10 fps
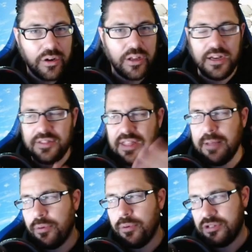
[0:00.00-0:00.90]
And at that
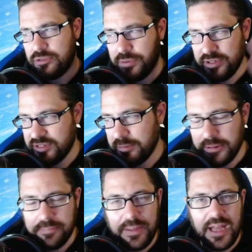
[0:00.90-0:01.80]
point, you're just putting
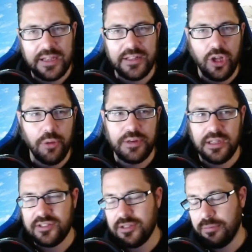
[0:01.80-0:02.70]
something back and hoping
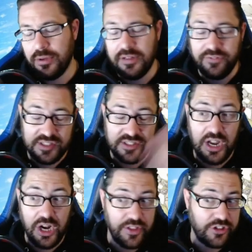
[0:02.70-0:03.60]
at some point, if it's
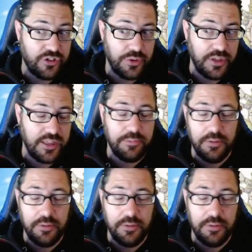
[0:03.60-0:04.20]
there, that you hit it.